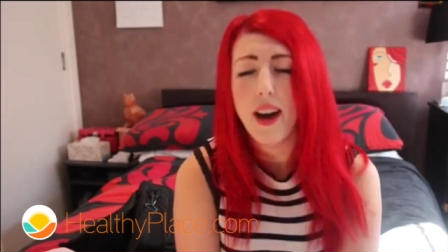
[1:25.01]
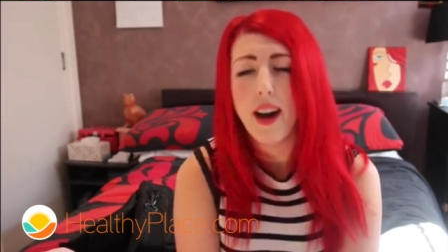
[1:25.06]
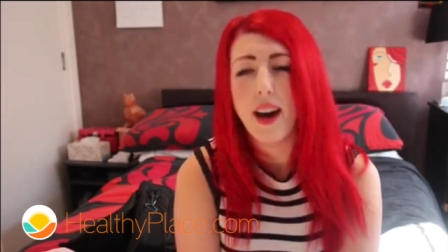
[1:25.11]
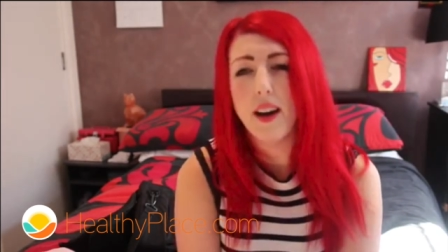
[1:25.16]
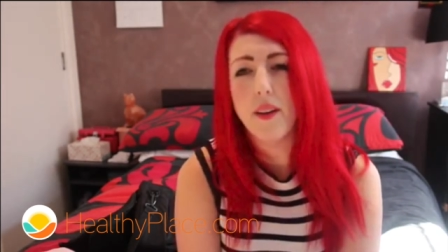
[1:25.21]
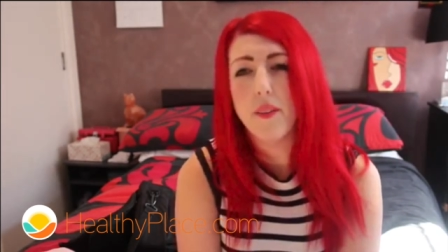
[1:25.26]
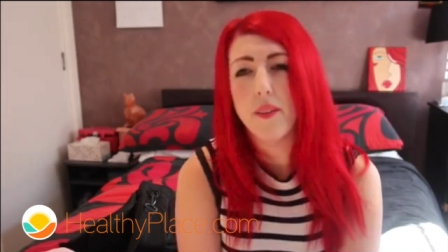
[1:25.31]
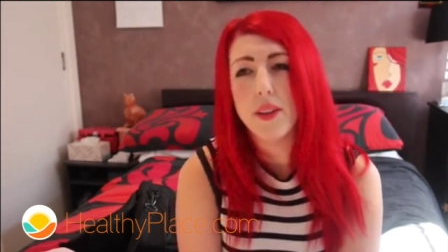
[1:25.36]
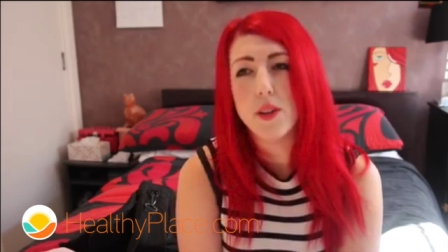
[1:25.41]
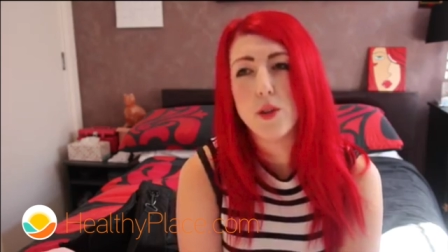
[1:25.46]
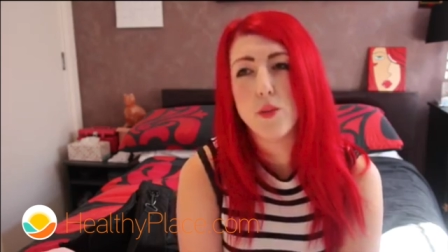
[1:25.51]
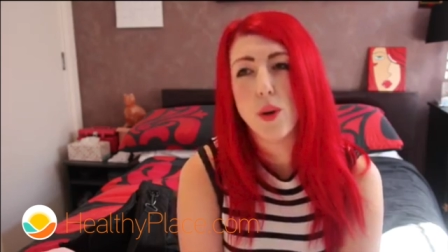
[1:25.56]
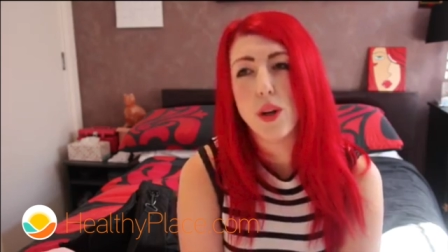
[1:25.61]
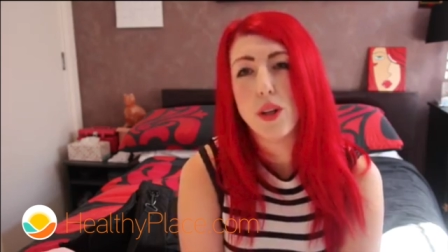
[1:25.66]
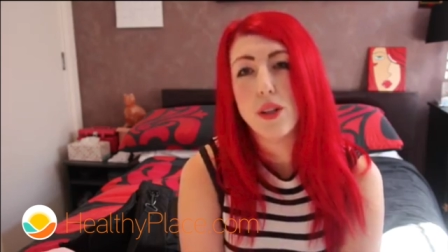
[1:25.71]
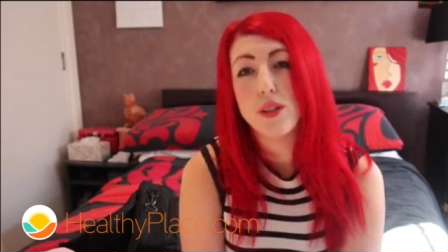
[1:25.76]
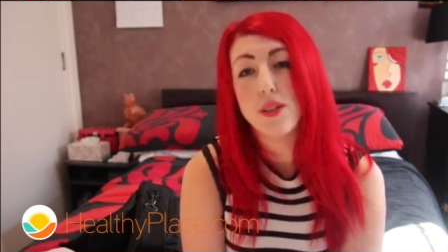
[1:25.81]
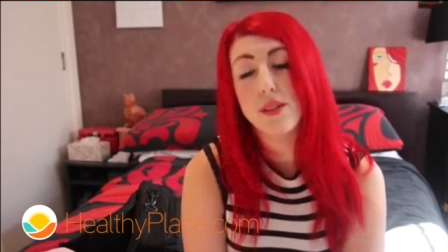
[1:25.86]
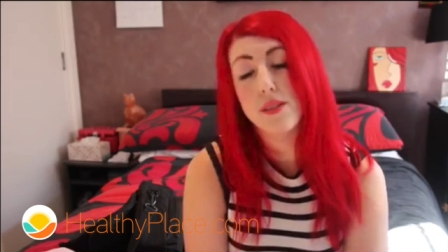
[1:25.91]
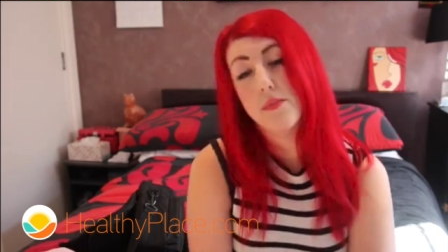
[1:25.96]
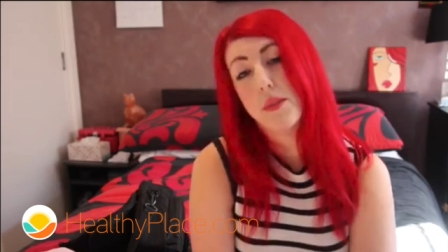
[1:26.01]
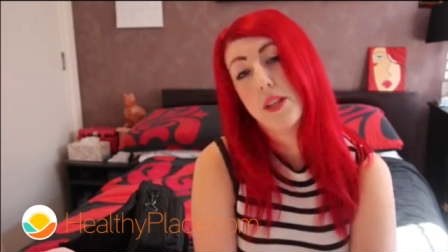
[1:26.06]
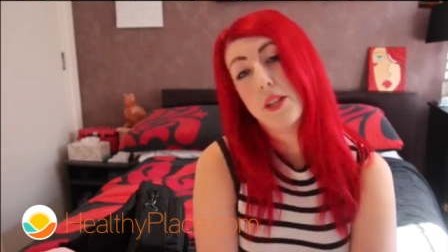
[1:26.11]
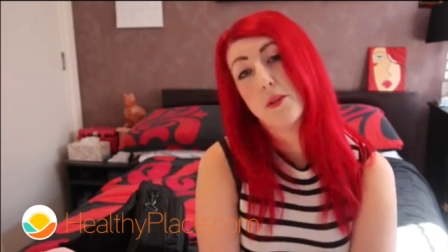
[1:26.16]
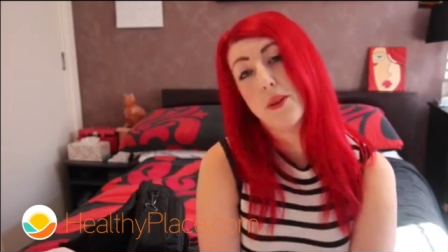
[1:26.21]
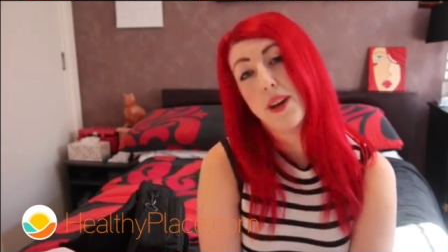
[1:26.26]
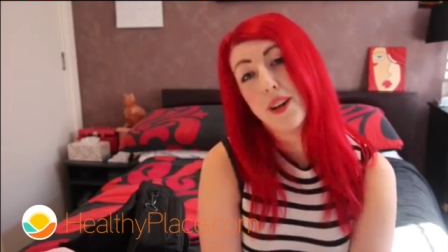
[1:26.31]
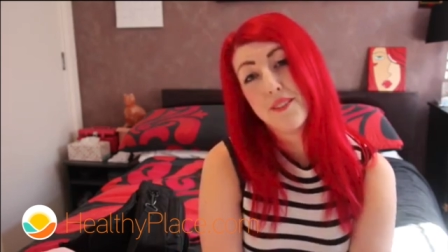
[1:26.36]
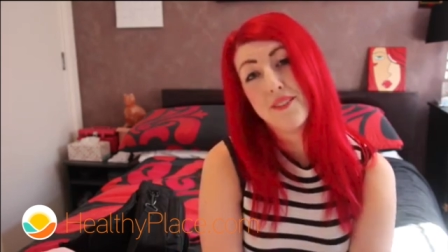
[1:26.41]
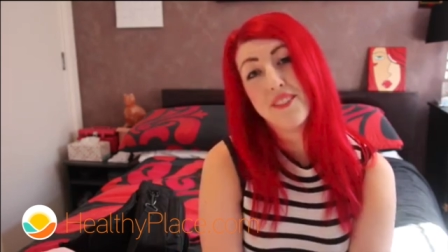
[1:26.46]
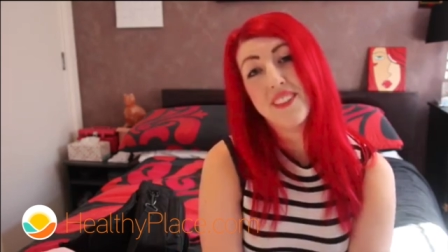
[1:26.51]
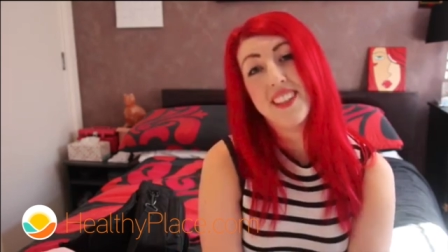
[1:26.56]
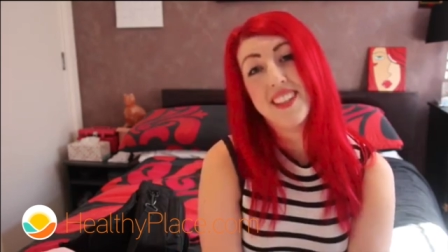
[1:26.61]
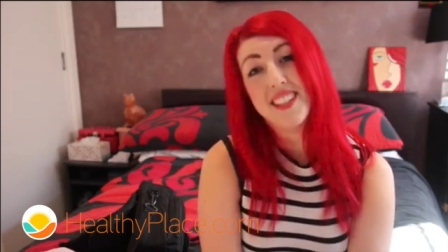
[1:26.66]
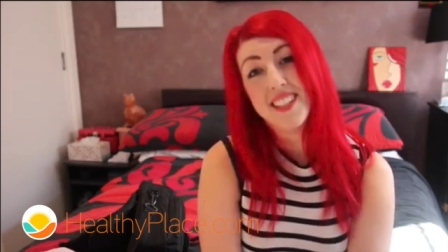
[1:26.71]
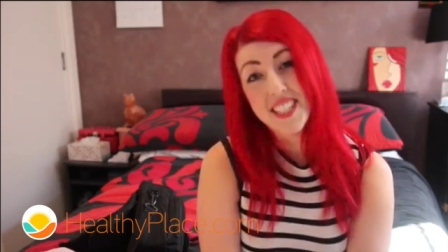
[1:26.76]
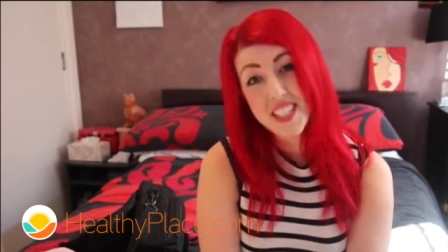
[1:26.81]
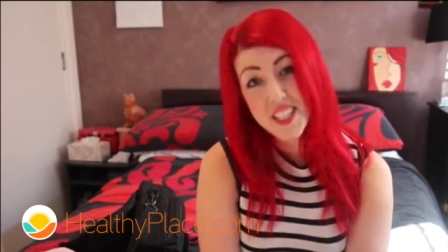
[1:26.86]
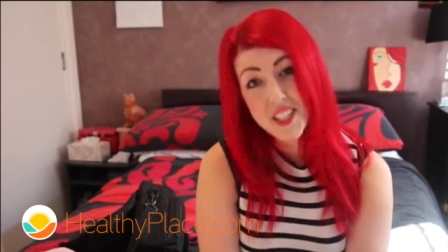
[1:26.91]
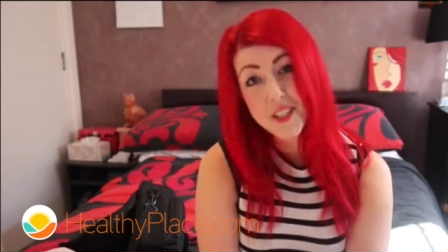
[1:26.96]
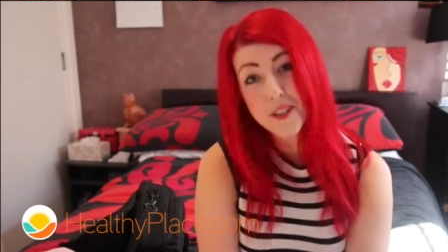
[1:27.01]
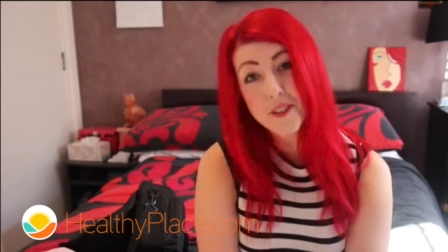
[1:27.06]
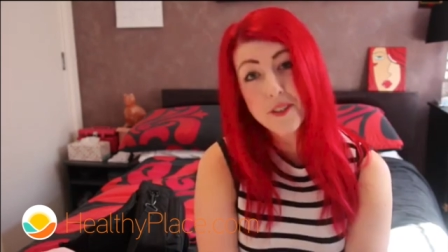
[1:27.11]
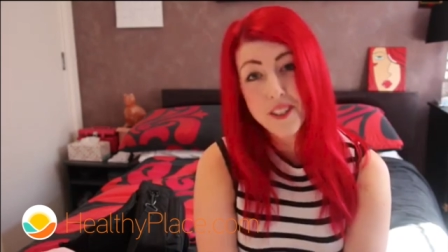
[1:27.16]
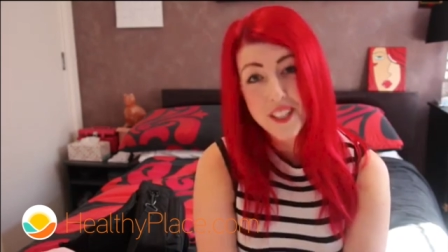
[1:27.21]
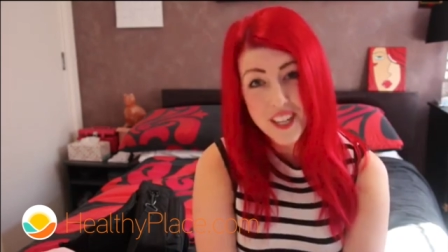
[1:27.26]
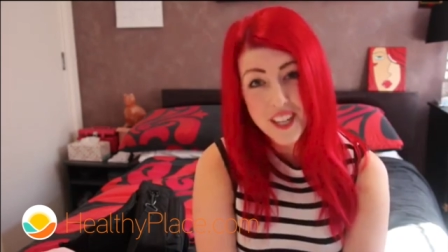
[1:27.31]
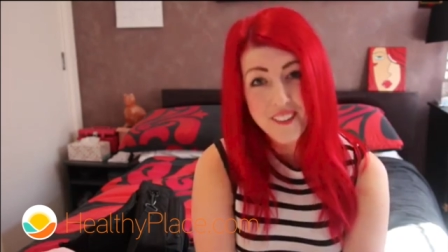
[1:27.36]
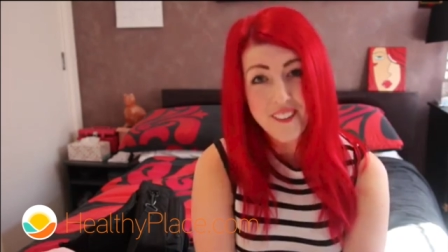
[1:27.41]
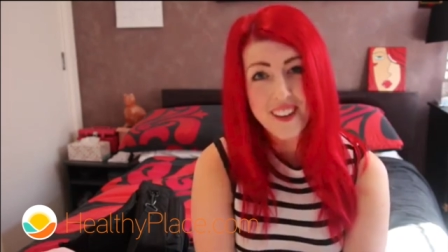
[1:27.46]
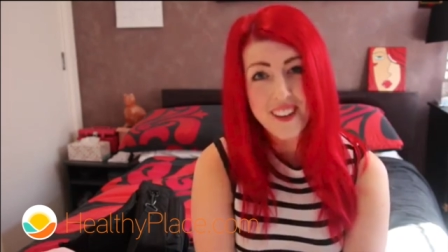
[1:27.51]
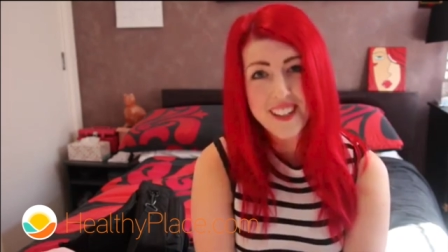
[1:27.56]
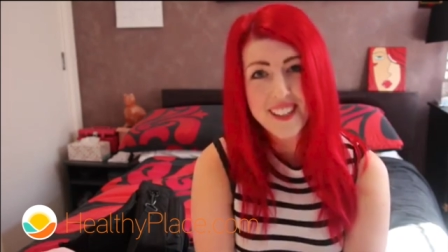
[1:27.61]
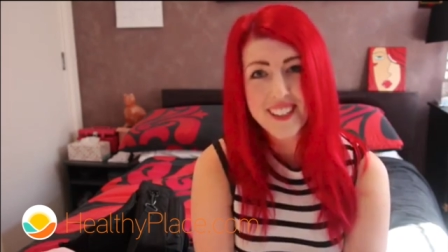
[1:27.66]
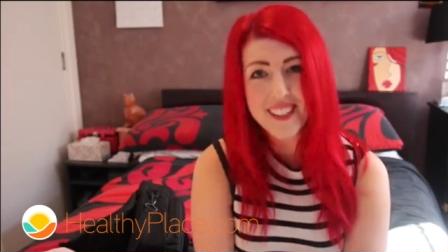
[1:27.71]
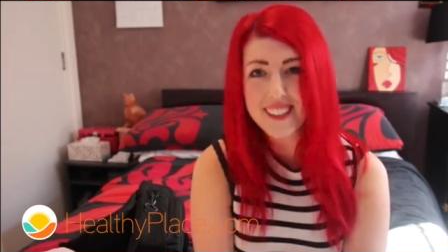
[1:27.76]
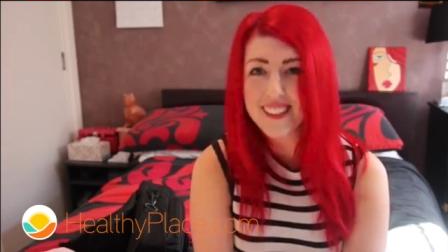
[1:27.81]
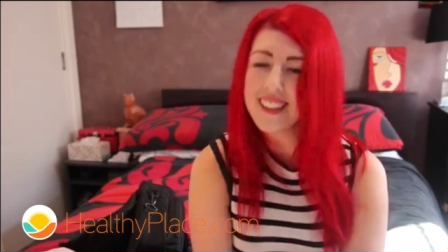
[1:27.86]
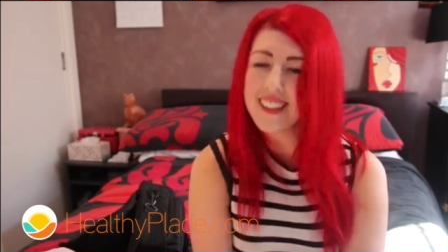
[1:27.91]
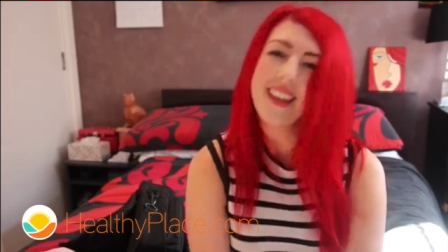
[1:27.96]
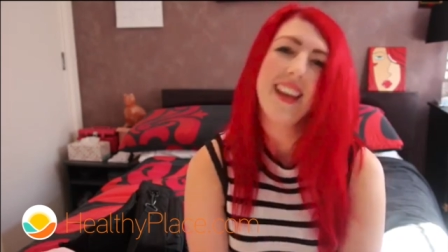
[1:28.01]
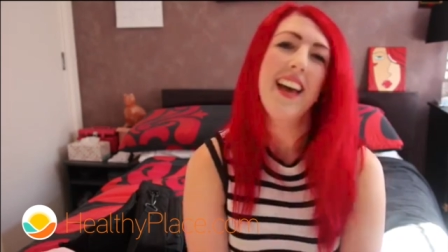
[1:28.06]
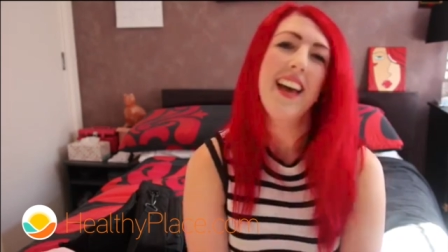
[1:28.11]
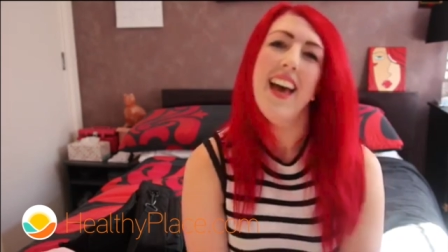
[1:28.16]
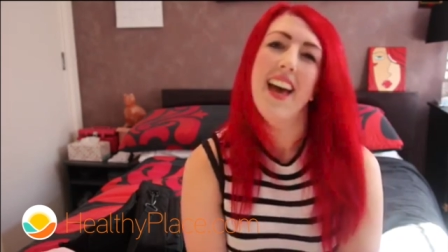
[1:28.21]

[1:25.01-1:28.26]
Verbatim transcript: That's why Mental Health for the Digital Generation,